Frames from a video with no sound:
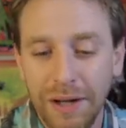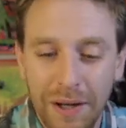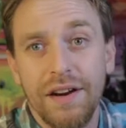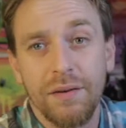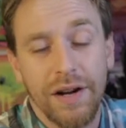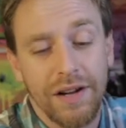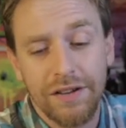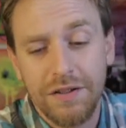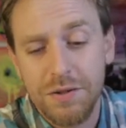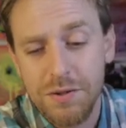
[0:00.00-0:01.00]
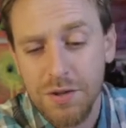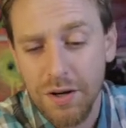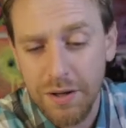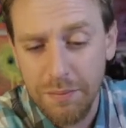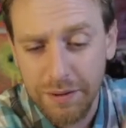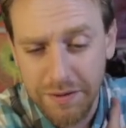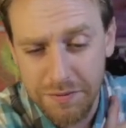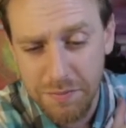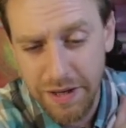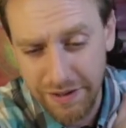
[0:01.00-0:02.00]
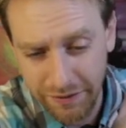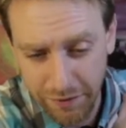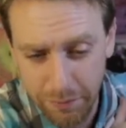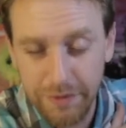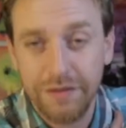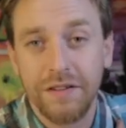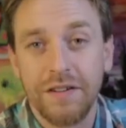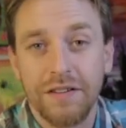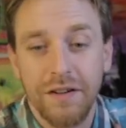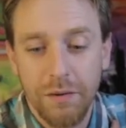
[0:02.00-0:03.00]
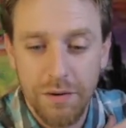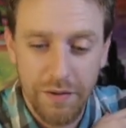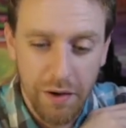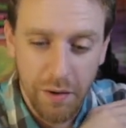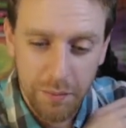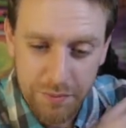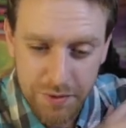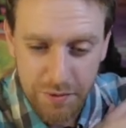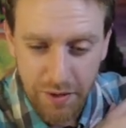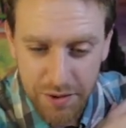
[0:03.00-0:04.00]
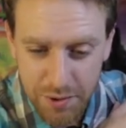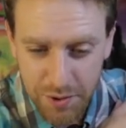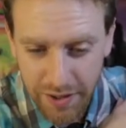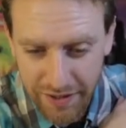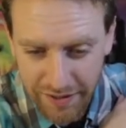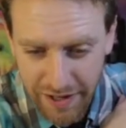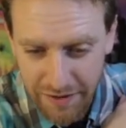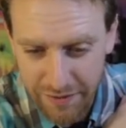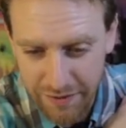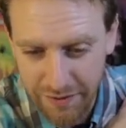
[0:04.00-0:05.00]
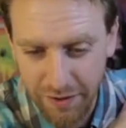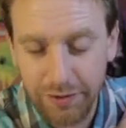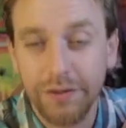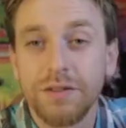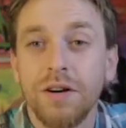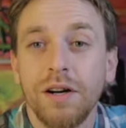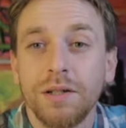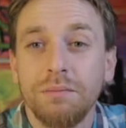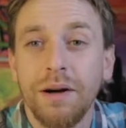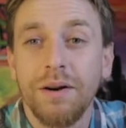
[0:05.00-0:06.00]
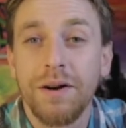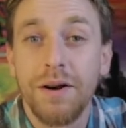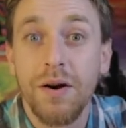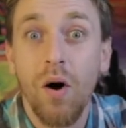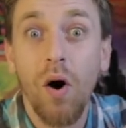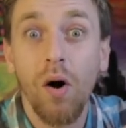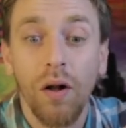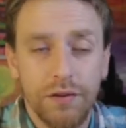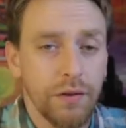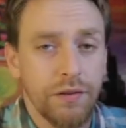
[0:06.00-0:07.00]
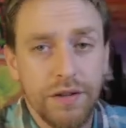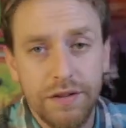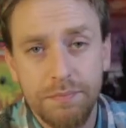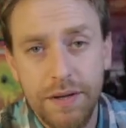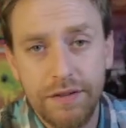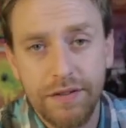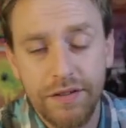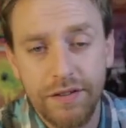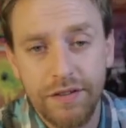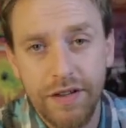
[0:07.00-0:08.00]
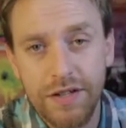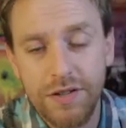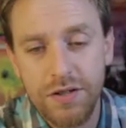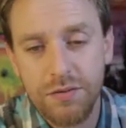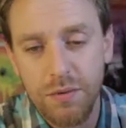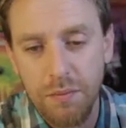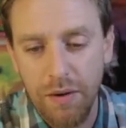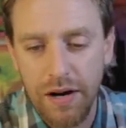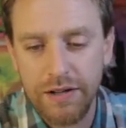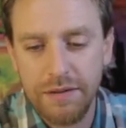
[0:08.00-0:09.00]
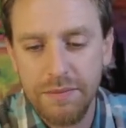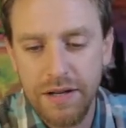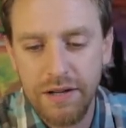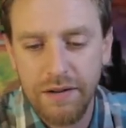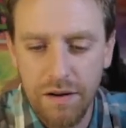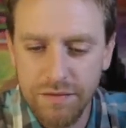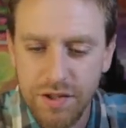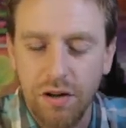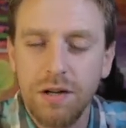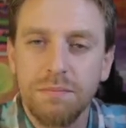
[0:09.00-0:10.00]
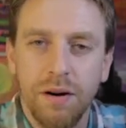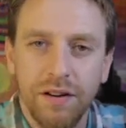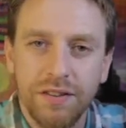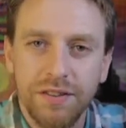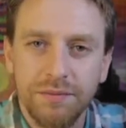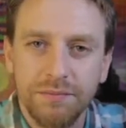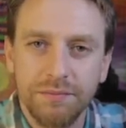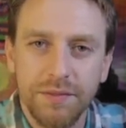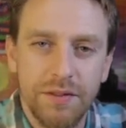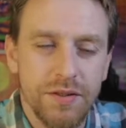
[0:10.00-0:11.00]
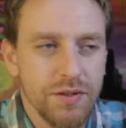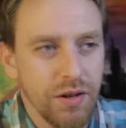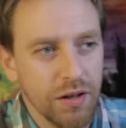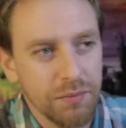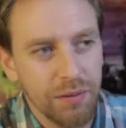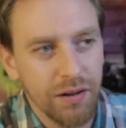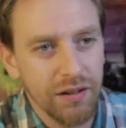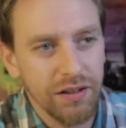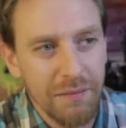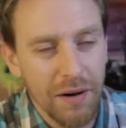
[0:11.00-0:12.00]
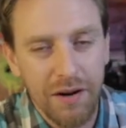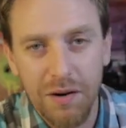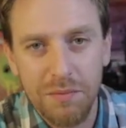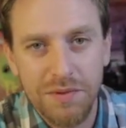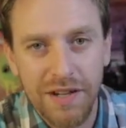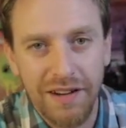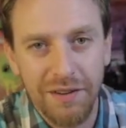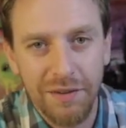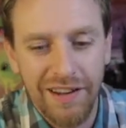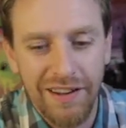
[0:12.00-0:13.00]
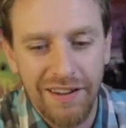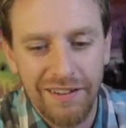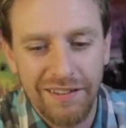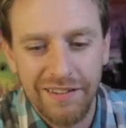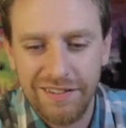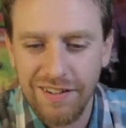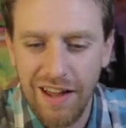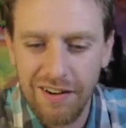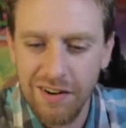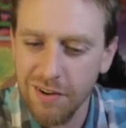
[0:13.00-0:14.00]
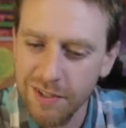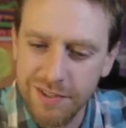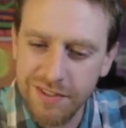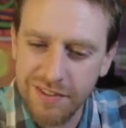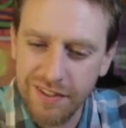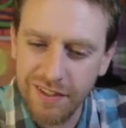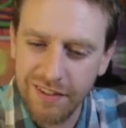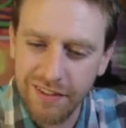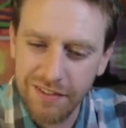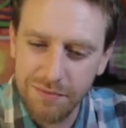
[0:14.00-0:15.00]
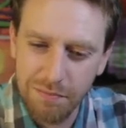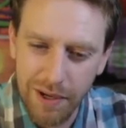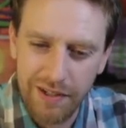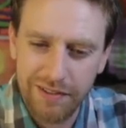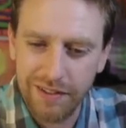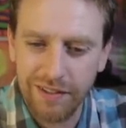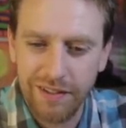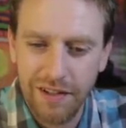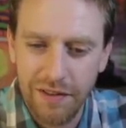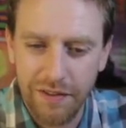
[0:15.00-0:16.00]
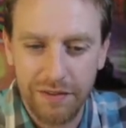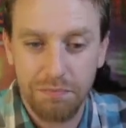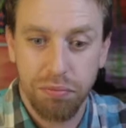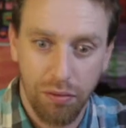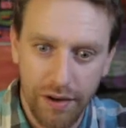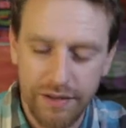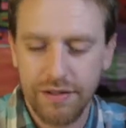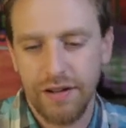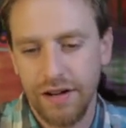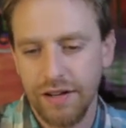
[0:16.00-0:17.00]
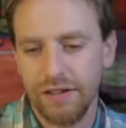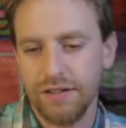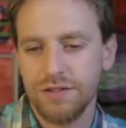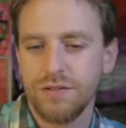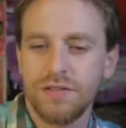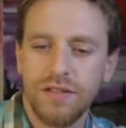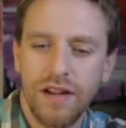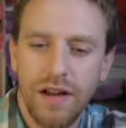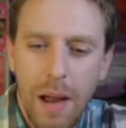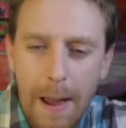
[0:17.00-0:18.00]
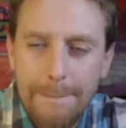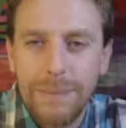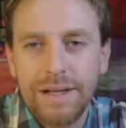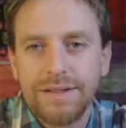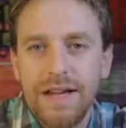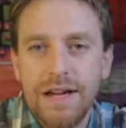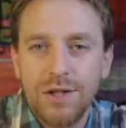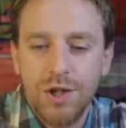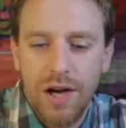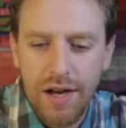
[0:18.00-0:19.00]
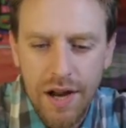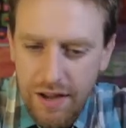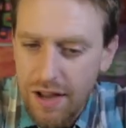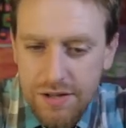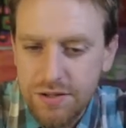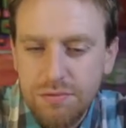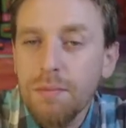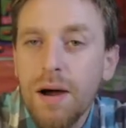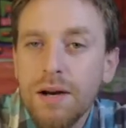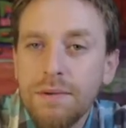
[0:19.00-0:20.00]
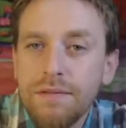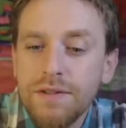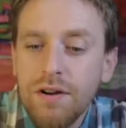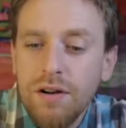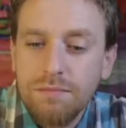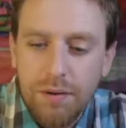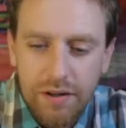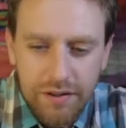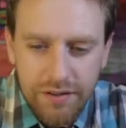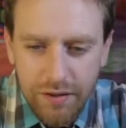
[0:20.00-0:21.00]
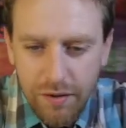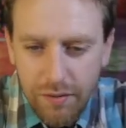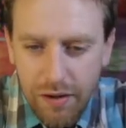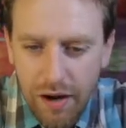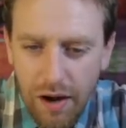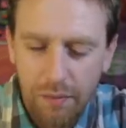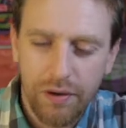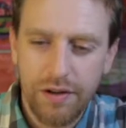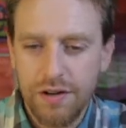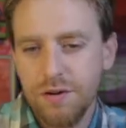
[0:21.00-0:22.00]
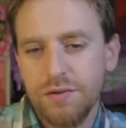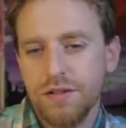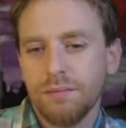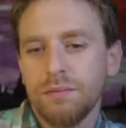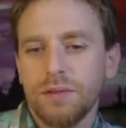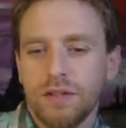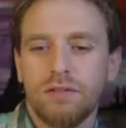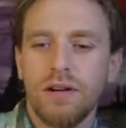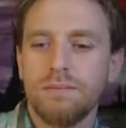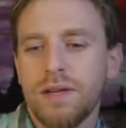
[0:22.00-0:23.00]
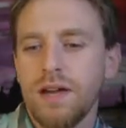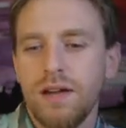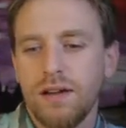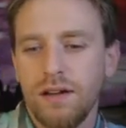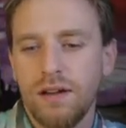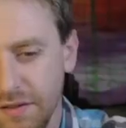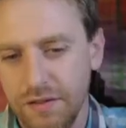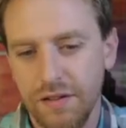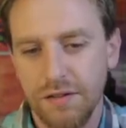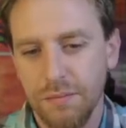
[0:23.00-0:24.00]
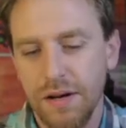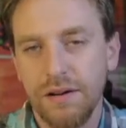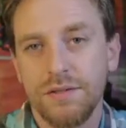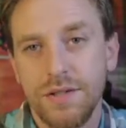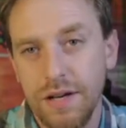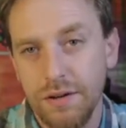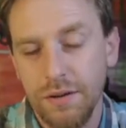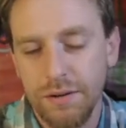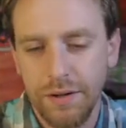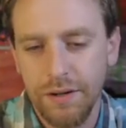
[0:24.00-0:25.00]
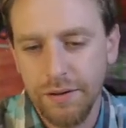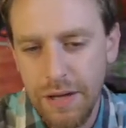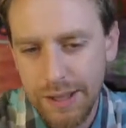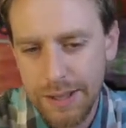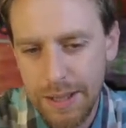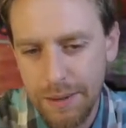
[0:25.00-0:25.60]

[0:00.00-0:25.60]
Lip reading: Anyway, I guess I should talk about this painting a little bit, seeing as how we're in the home stretch and I haven't hardly talked about it at all. So these pieces, they just reminded me of dog parks. There's a dog park in my hometown, and this, I don't know, it just, this painting, this print, I guess I should say, by St. John. Yeah, it just reminded me of a dog park. So I wanted to do something with the Creep King, since he's my channel logo. And